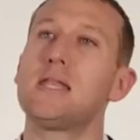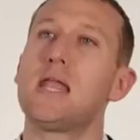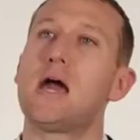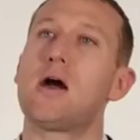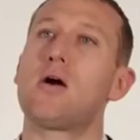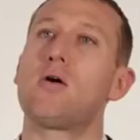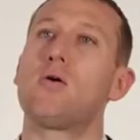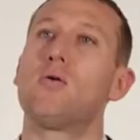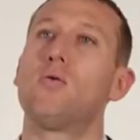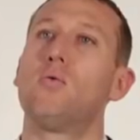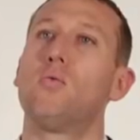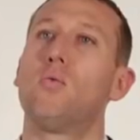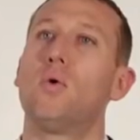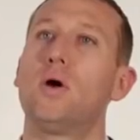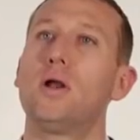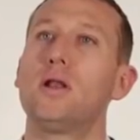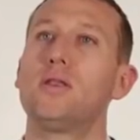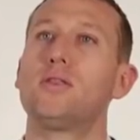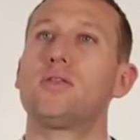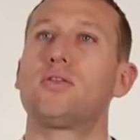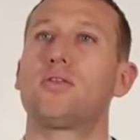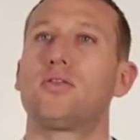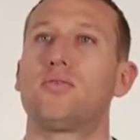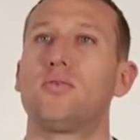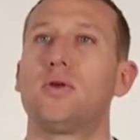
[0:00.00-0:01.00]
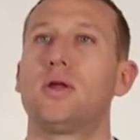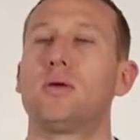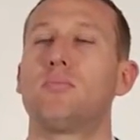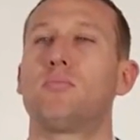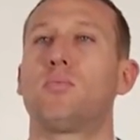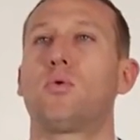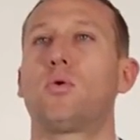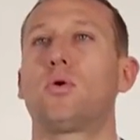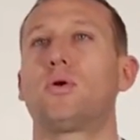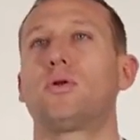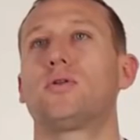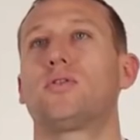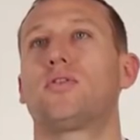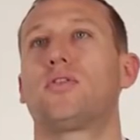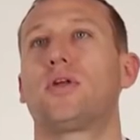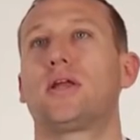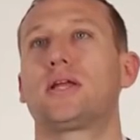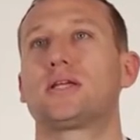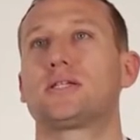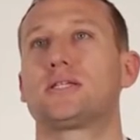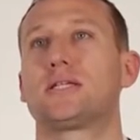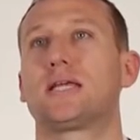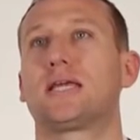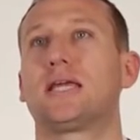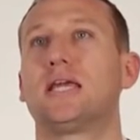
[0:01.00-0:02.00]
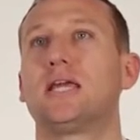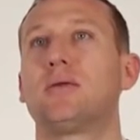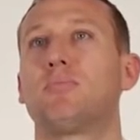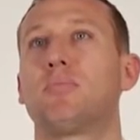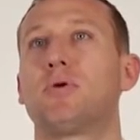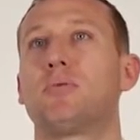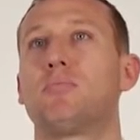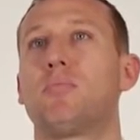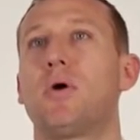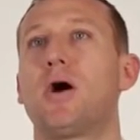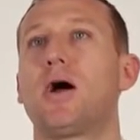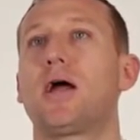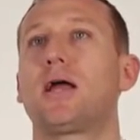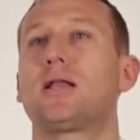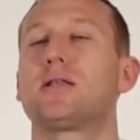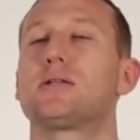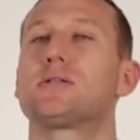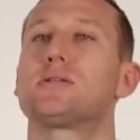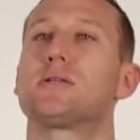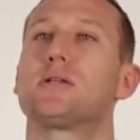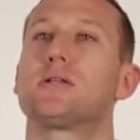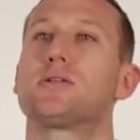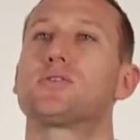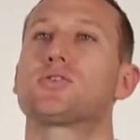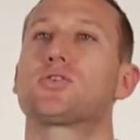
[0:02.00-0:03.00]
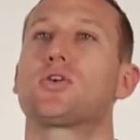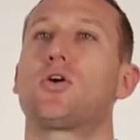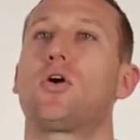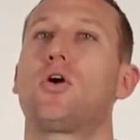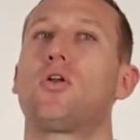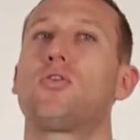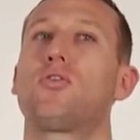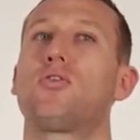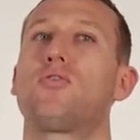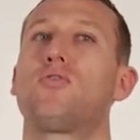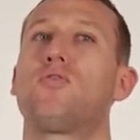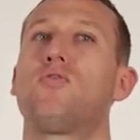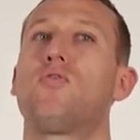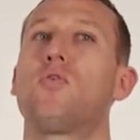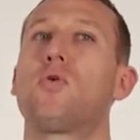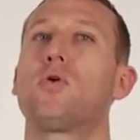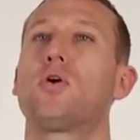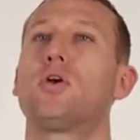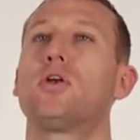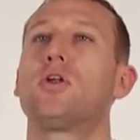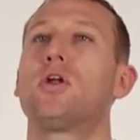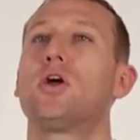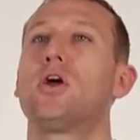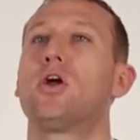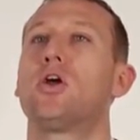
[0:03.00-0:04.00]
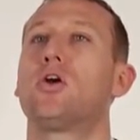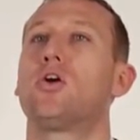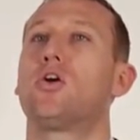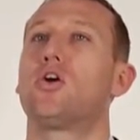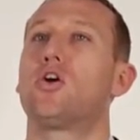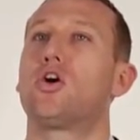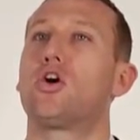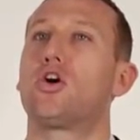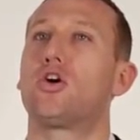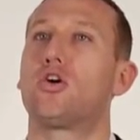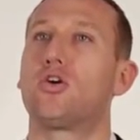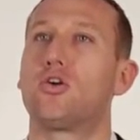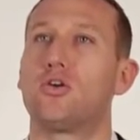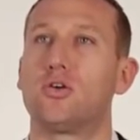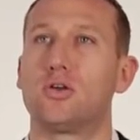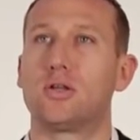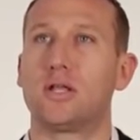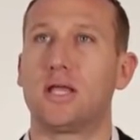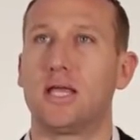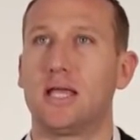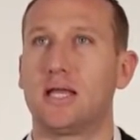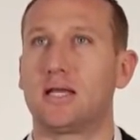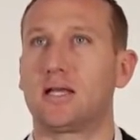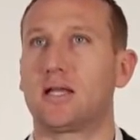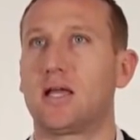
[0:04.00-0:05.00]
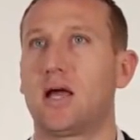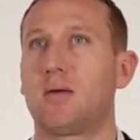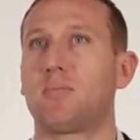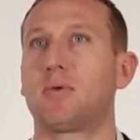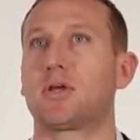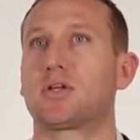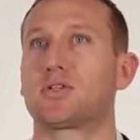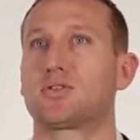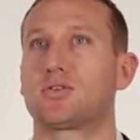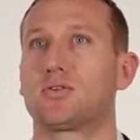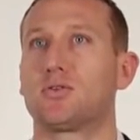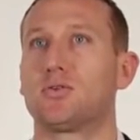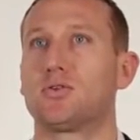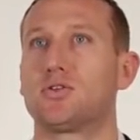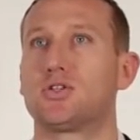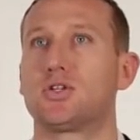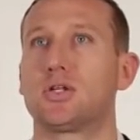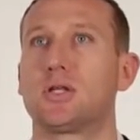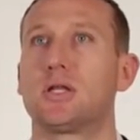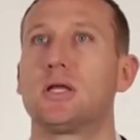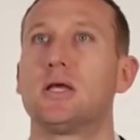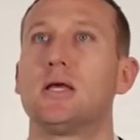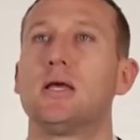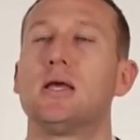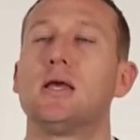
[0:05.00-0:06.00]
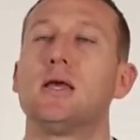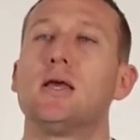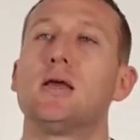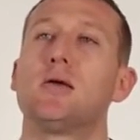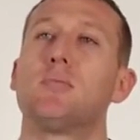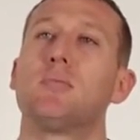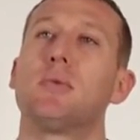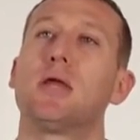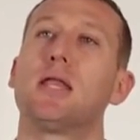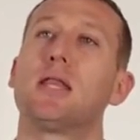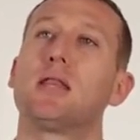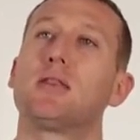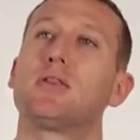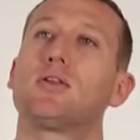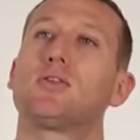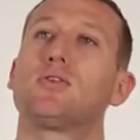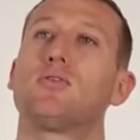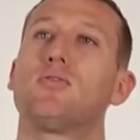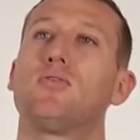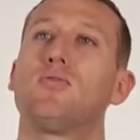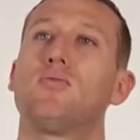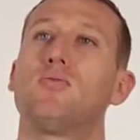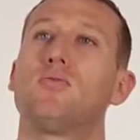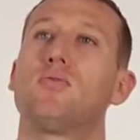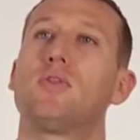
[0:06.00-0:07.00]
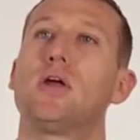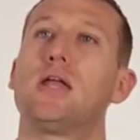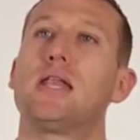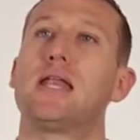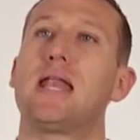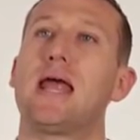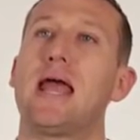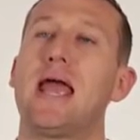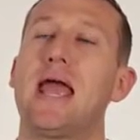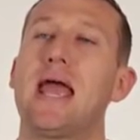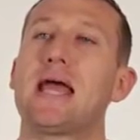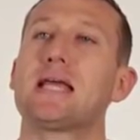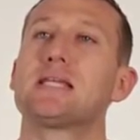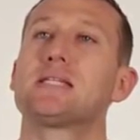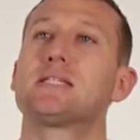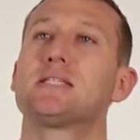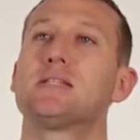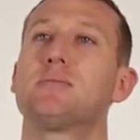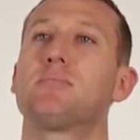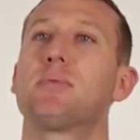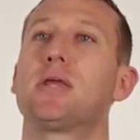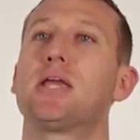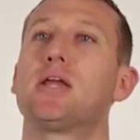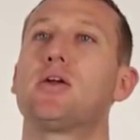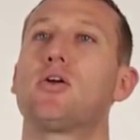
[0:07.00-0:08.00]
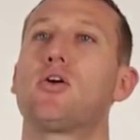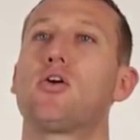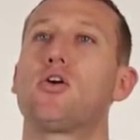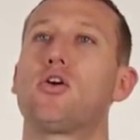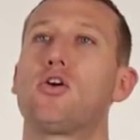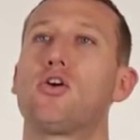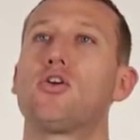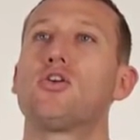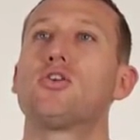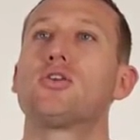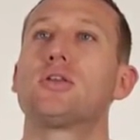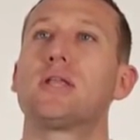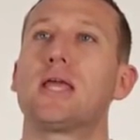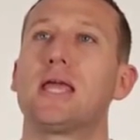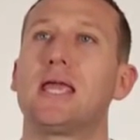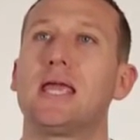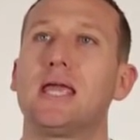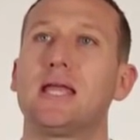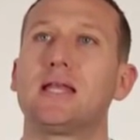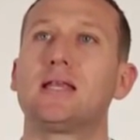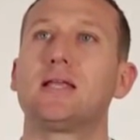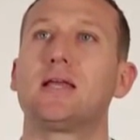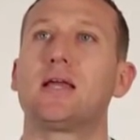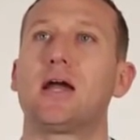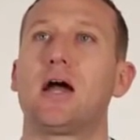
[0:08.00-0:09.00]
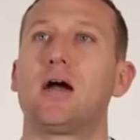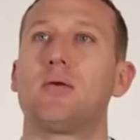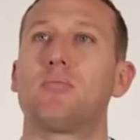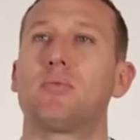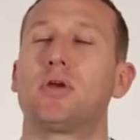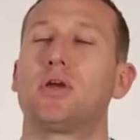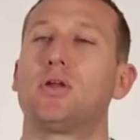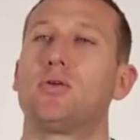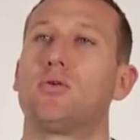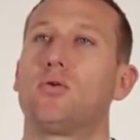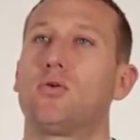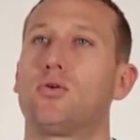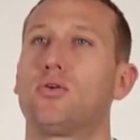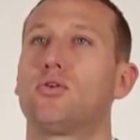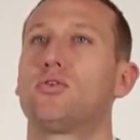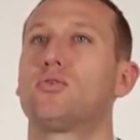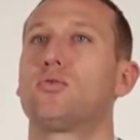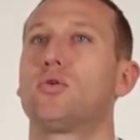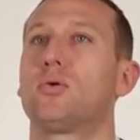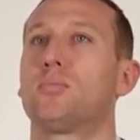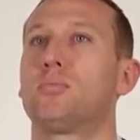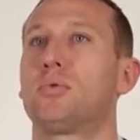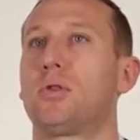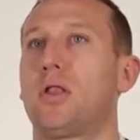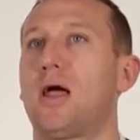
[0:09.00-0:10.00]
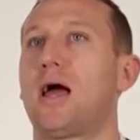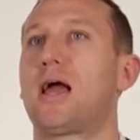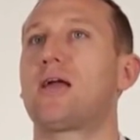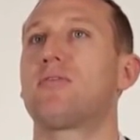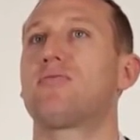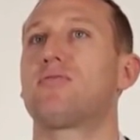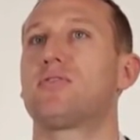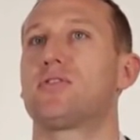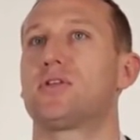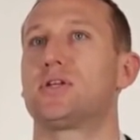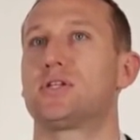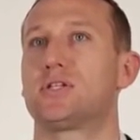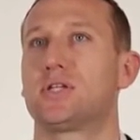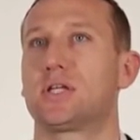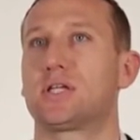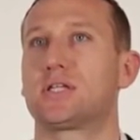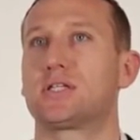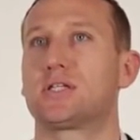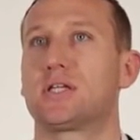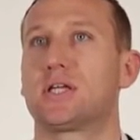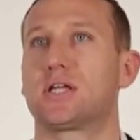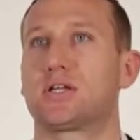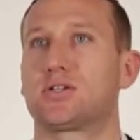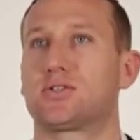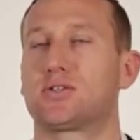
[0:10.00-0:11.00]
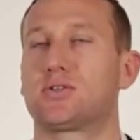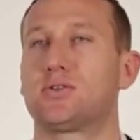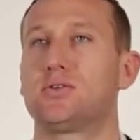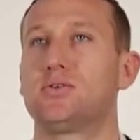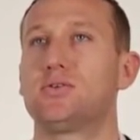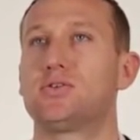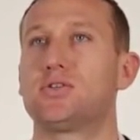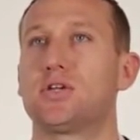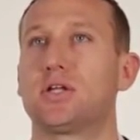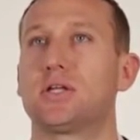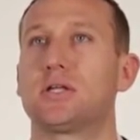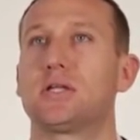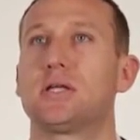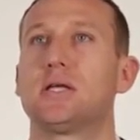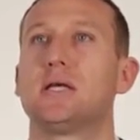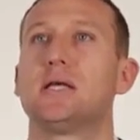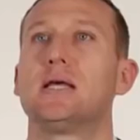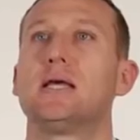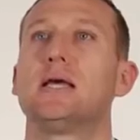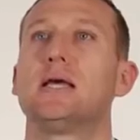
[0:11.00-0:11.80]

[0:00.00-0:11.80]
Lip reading: Now, one of the important things to keep in mind is that it's called the foreign earned income exclusion, meaning that, that it has to be earned income in order to apply for this exclusion.